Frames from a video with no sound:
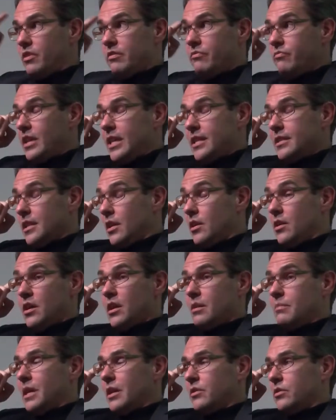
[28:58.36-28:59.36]
reflects a lot
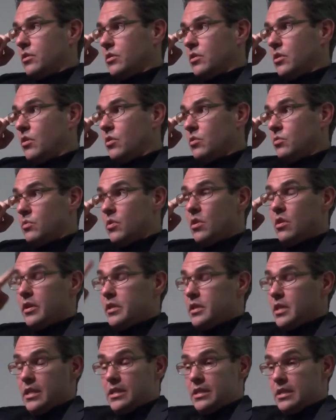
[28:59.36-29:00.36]
about the Cold War.
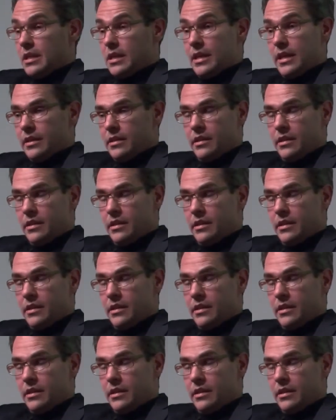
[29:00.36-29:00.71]
It's, it's clear